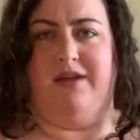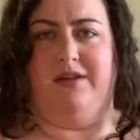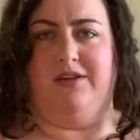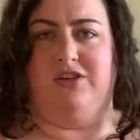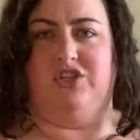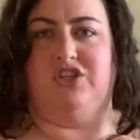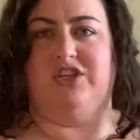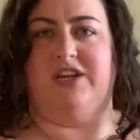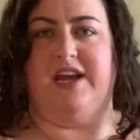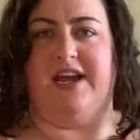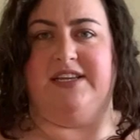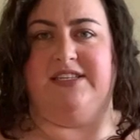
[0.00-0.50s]

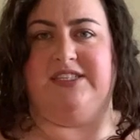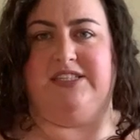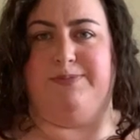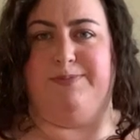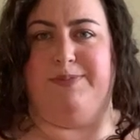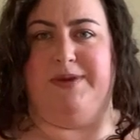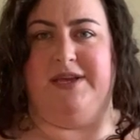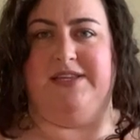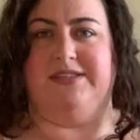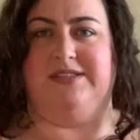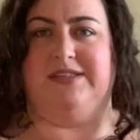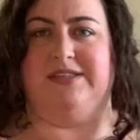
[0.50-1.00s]
chest
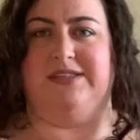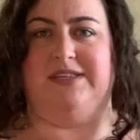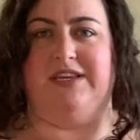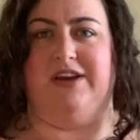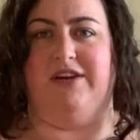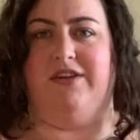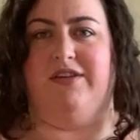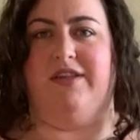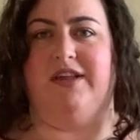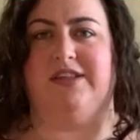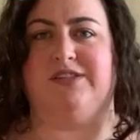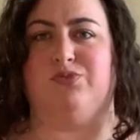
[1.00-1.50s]
pieces
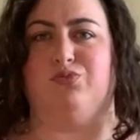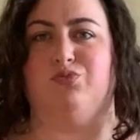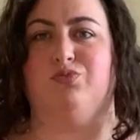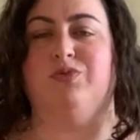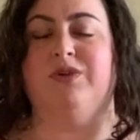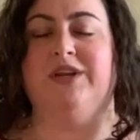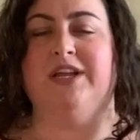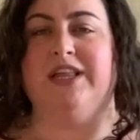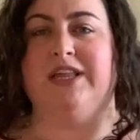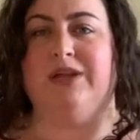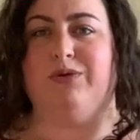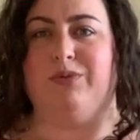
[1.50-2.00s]
here. That's
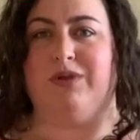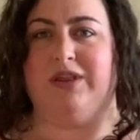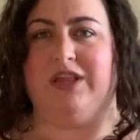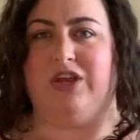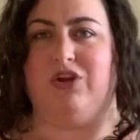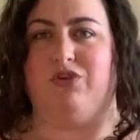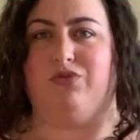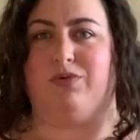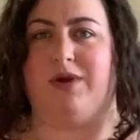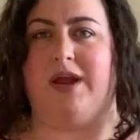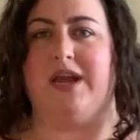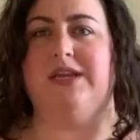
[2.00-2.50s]
really
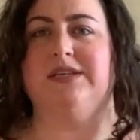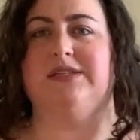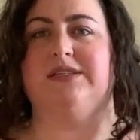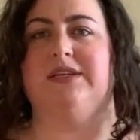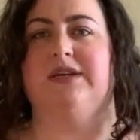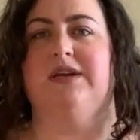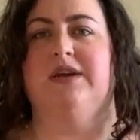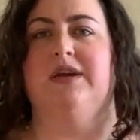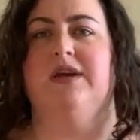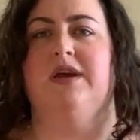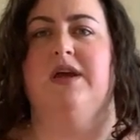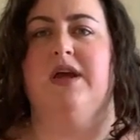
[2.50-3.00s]
great.
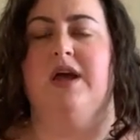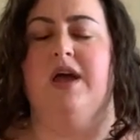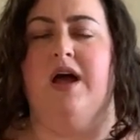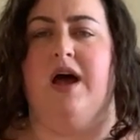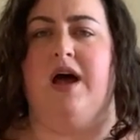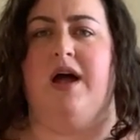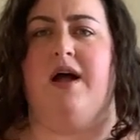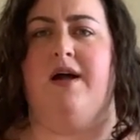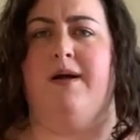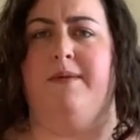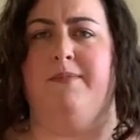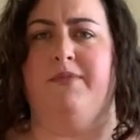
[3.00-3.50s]

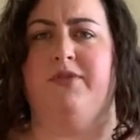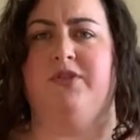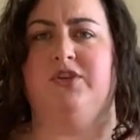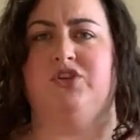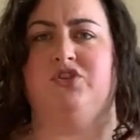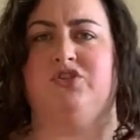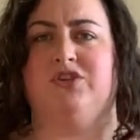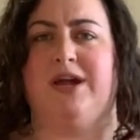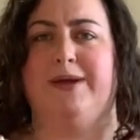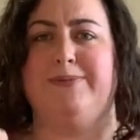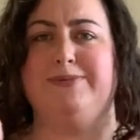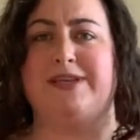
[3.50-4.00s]
The
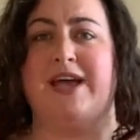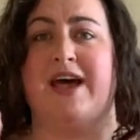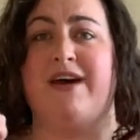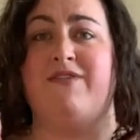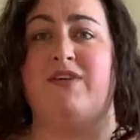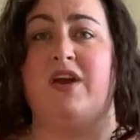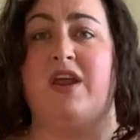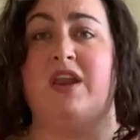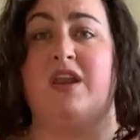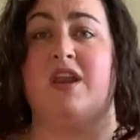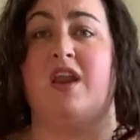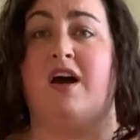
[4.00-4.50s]
straps
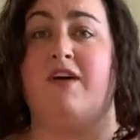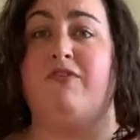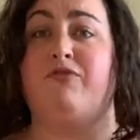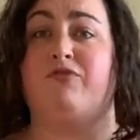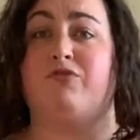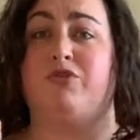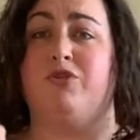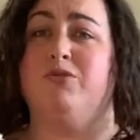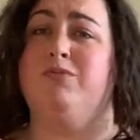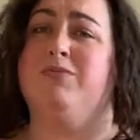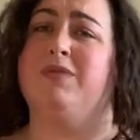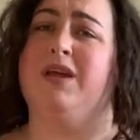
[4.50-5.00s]
have enough
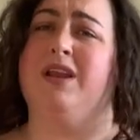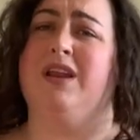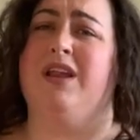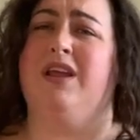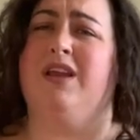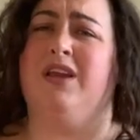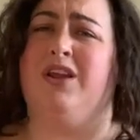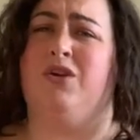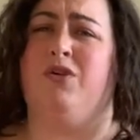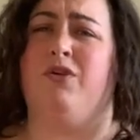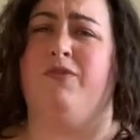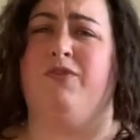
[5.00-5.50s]
room that,
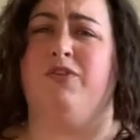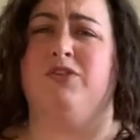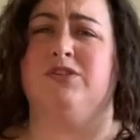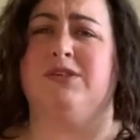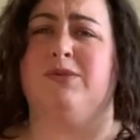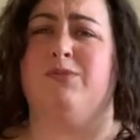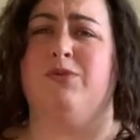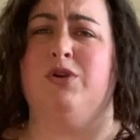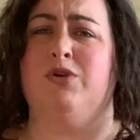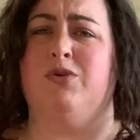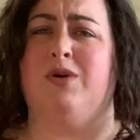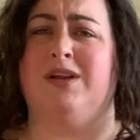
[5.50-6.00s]
you know, if you're
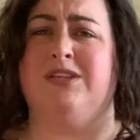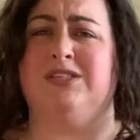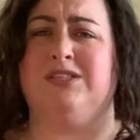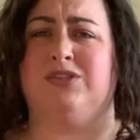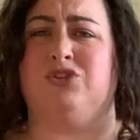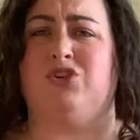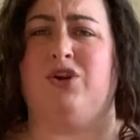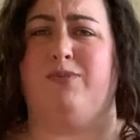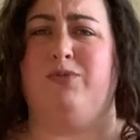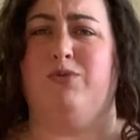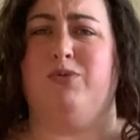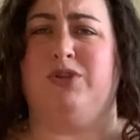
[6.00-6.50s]
someone who has
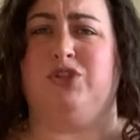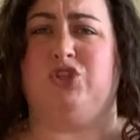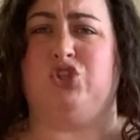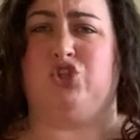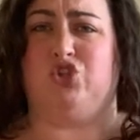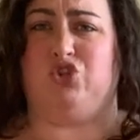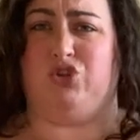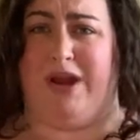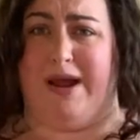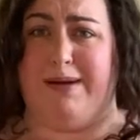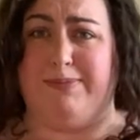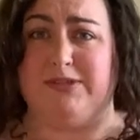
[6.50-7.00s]
trouble with
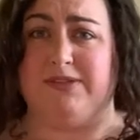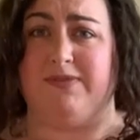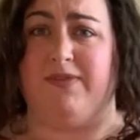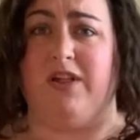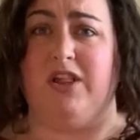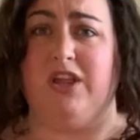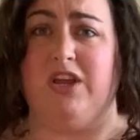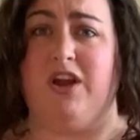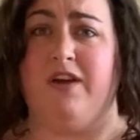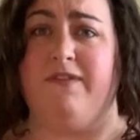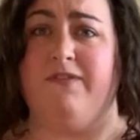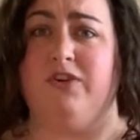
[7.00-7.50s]
straps
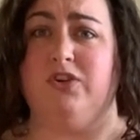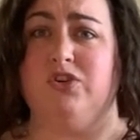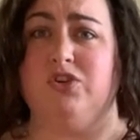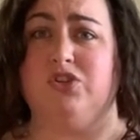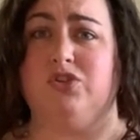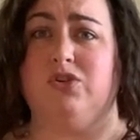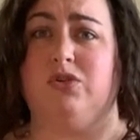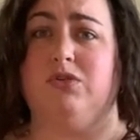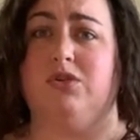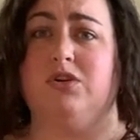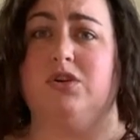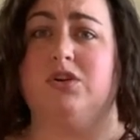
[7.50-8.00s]
falling off your
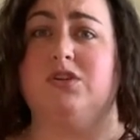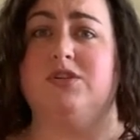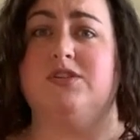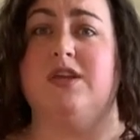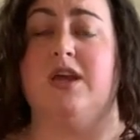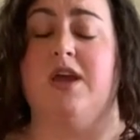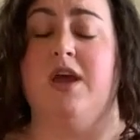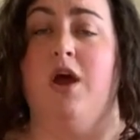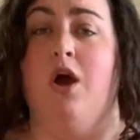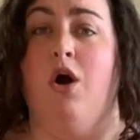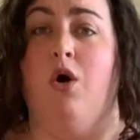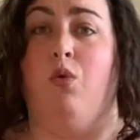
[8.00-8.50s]
shoulders,
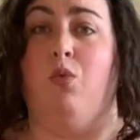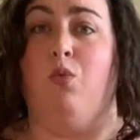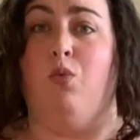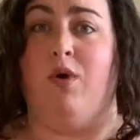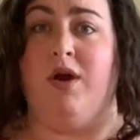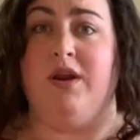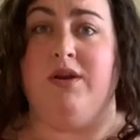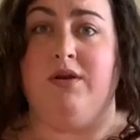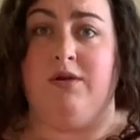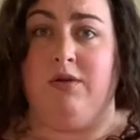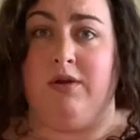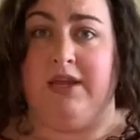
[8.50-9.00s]

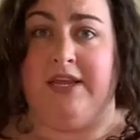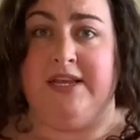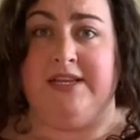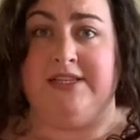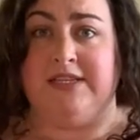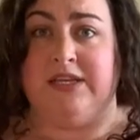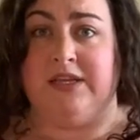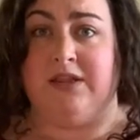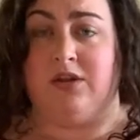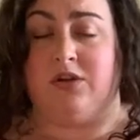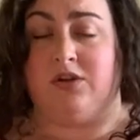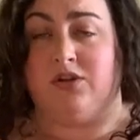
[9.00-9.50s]
one
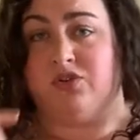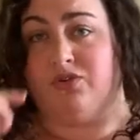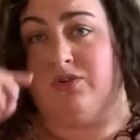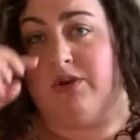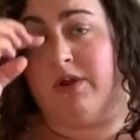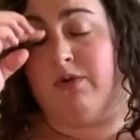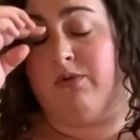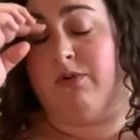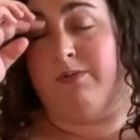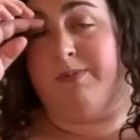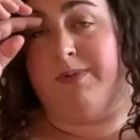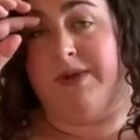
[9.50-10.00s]
easy little
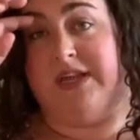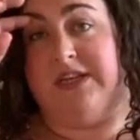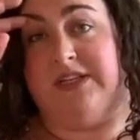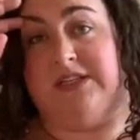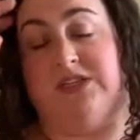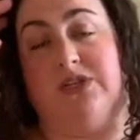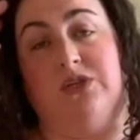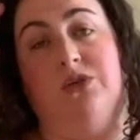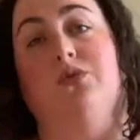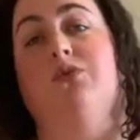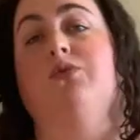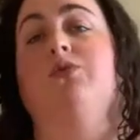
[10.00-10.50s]
trick would be
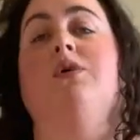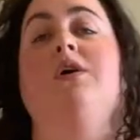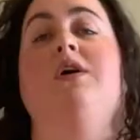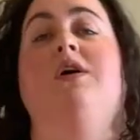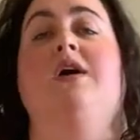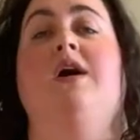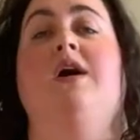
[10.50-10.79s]
to